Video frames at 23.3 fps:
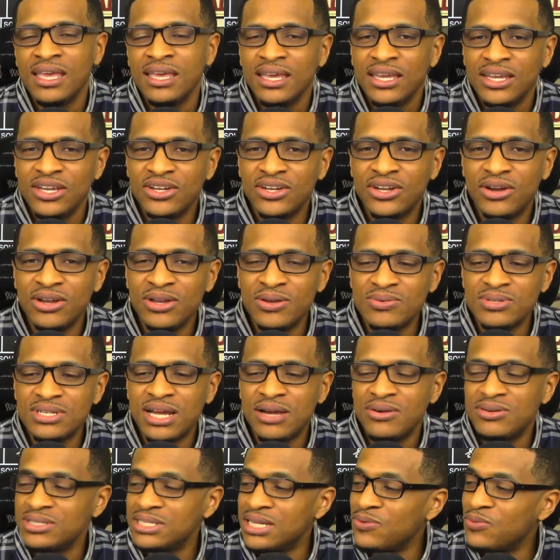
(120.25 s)
You know, he was, I
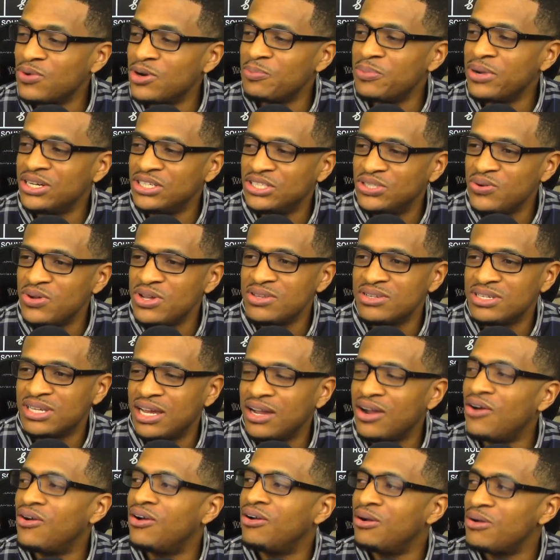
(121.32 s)
was like, what about you? He was like,
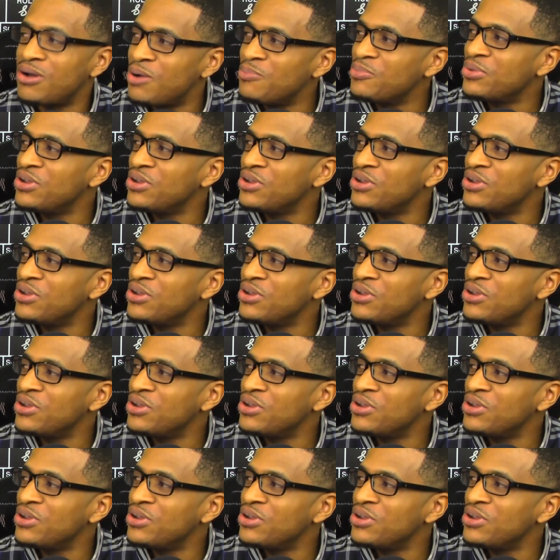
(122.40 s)
oh, I'm